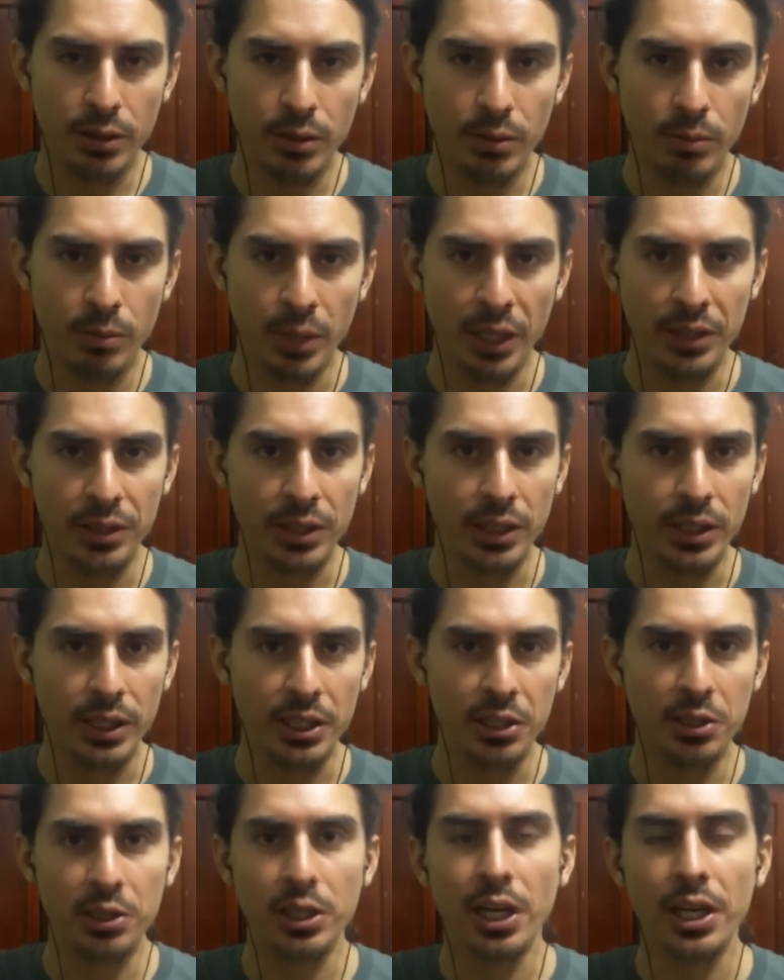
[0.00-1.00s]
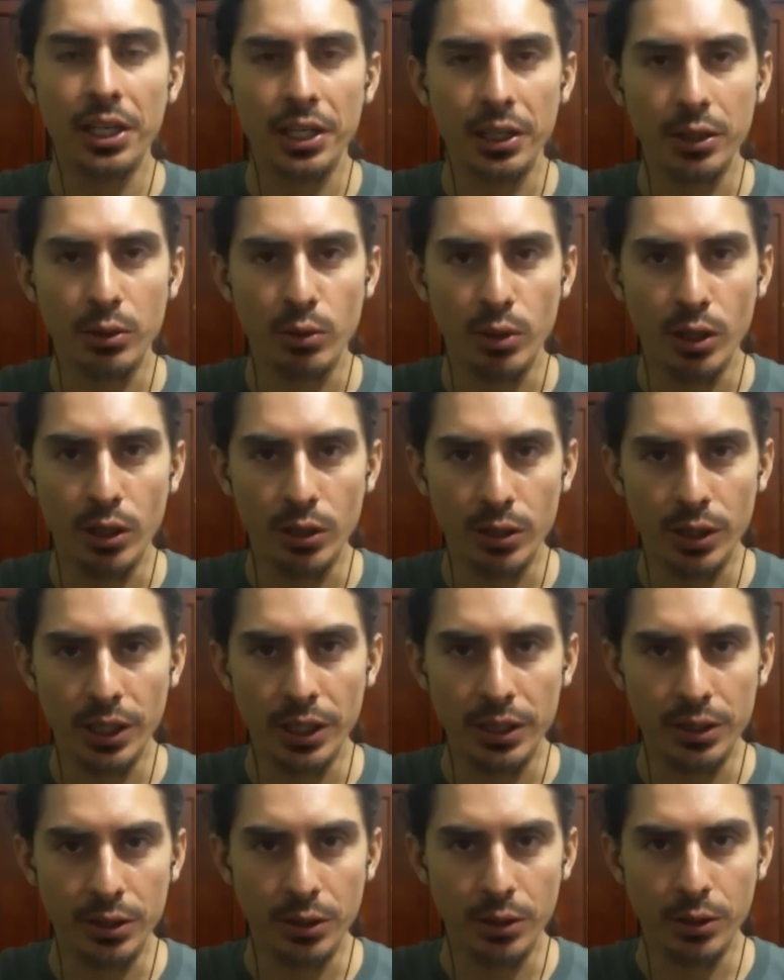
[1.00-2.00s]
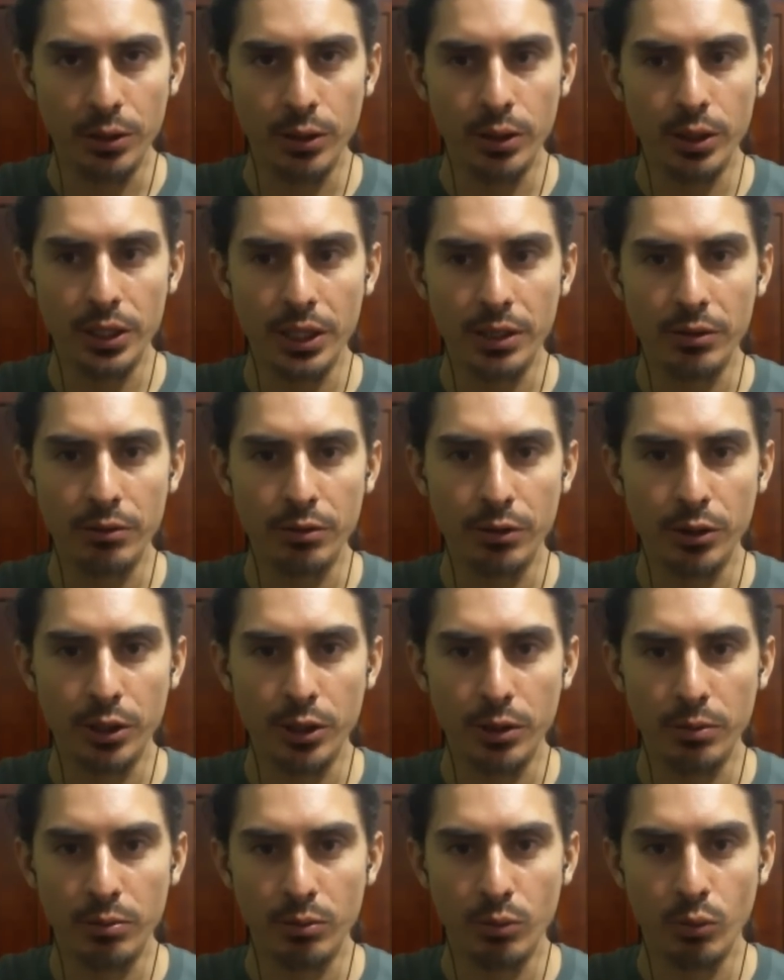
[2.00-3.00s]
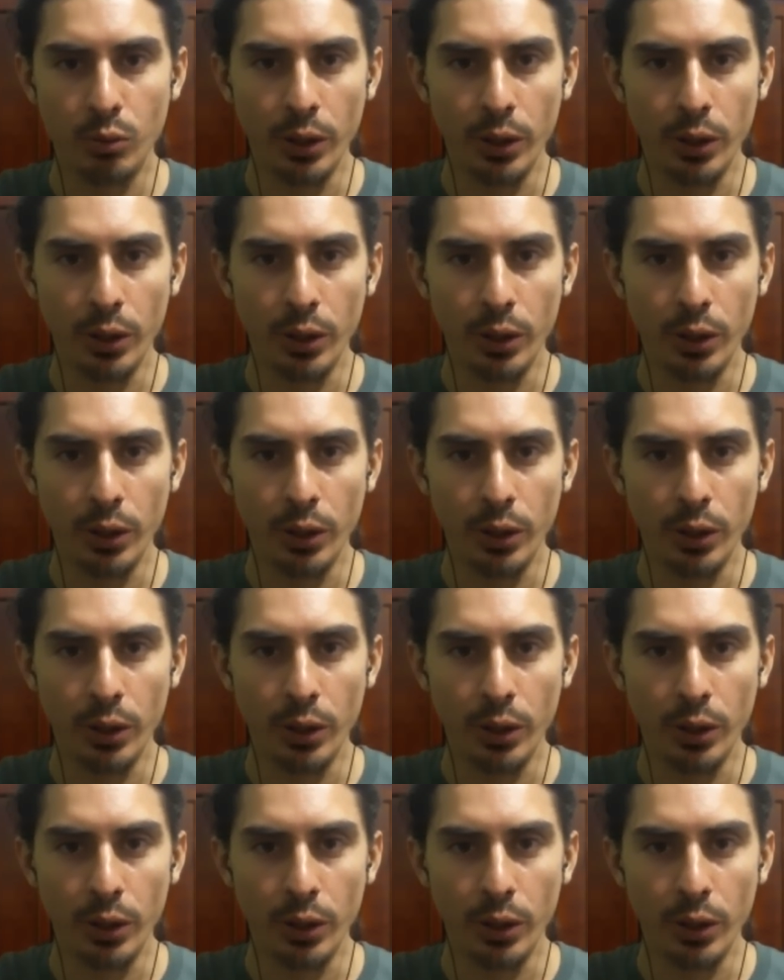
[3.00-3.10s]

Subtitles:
basically studying the wrong thing. So they're looking for